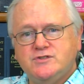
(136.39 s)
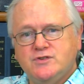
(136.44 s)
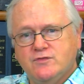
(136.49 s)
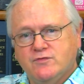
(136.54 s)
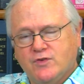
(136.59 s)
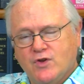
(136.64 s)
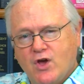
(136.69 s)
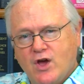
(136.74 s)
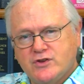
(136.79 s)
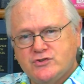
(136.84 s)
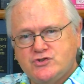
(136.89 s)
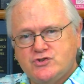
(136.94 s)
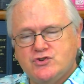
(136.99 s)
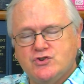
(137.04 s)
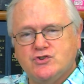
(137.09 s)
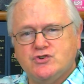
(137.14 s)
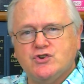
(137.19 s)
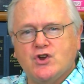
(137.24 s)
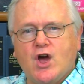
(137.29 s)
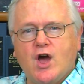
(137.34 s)
you've lost
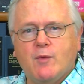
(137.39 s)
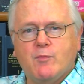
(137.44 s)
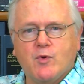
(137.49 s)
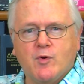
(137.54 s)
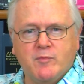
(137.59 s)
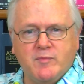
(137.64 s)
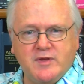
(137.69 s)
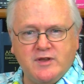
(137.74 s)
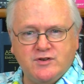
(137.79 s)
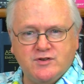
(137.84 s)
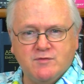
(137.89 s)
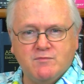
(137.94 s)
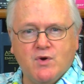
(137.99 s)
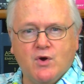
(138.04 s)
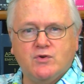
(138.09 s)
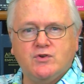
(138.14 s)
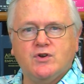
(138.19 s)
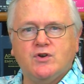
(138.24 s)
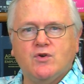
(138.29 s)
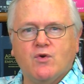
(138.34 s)
your job or been
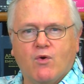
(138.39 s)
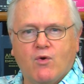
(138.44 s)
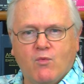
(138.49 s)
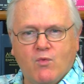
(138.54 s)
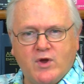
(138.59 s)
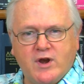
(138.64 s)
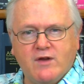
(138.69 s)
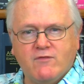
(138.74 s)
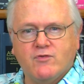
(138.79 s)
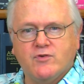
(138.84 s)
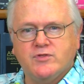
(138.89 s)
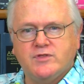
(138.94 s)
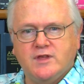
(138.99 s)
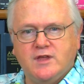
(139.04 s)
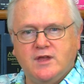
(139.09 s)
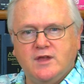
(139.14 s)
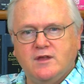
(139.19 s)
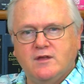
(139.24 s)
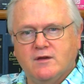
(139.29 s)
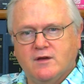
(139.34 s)
demoted or whatever
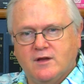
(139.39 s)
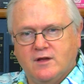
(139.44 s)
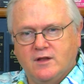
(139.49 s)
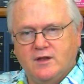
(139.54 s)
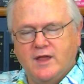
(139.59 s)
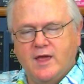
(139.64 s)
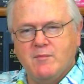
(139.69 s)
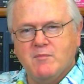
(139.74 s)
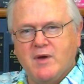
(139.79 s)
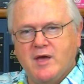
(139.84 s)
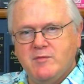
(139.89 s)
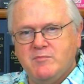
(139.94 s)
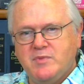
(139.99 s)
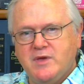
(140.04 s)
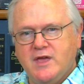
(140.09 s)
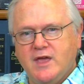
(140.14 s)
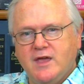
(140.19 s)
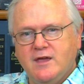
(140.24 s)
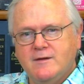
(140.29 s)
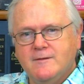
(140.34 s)
the claim might
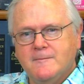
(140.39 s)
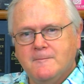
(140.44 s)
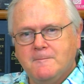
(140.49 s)
be,